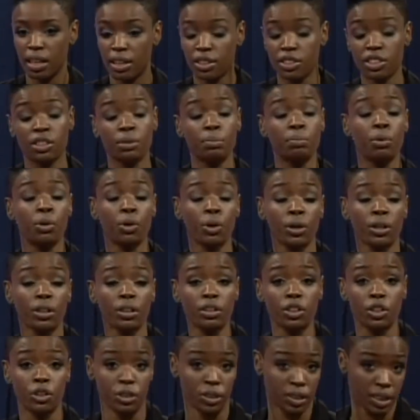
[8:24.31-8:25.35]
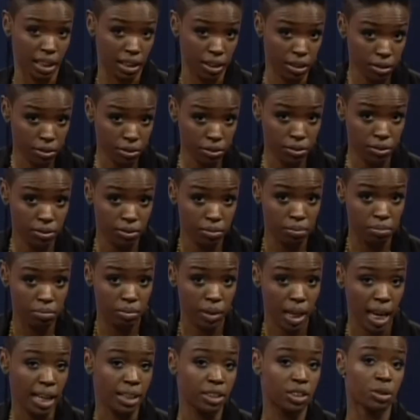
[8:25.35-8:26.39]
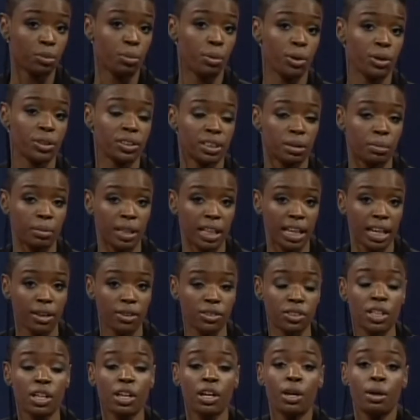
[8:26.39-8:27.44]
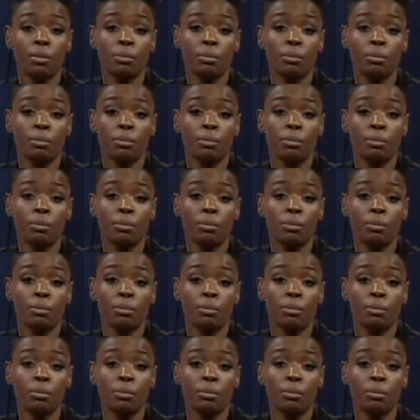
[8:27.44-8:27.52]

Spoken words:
support yourself and support somebody else.